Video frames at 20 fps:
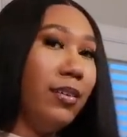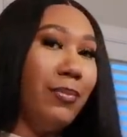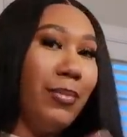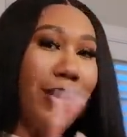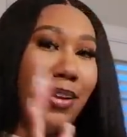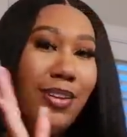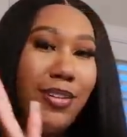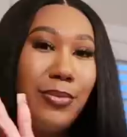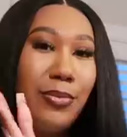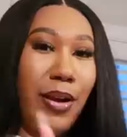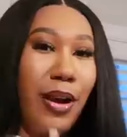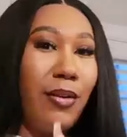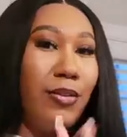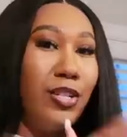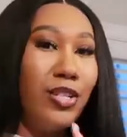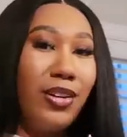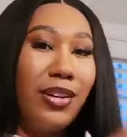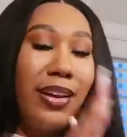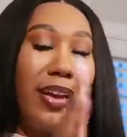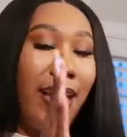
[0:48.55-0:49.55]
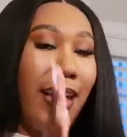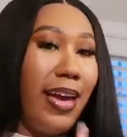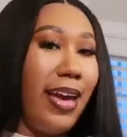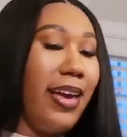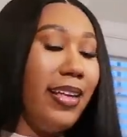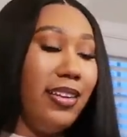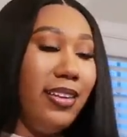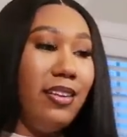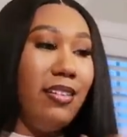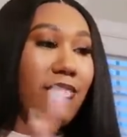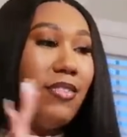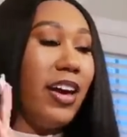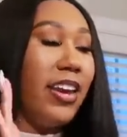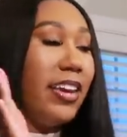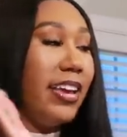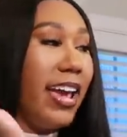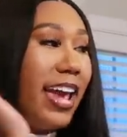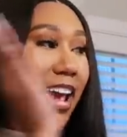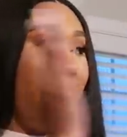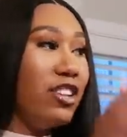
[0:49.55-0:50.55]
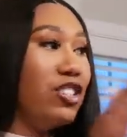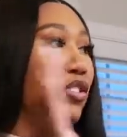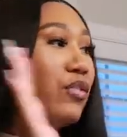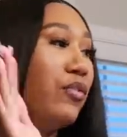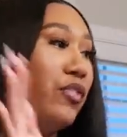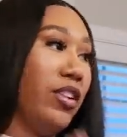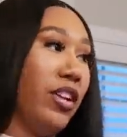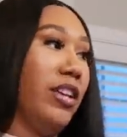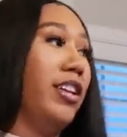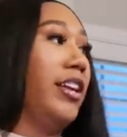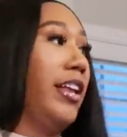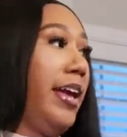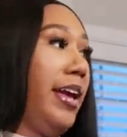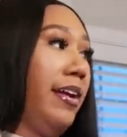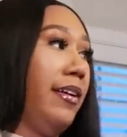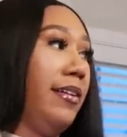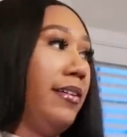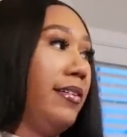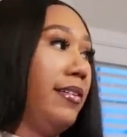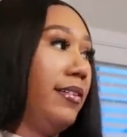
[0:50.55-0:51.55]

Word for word: My husband always trying to ad lib. I didn't ask you for none of that.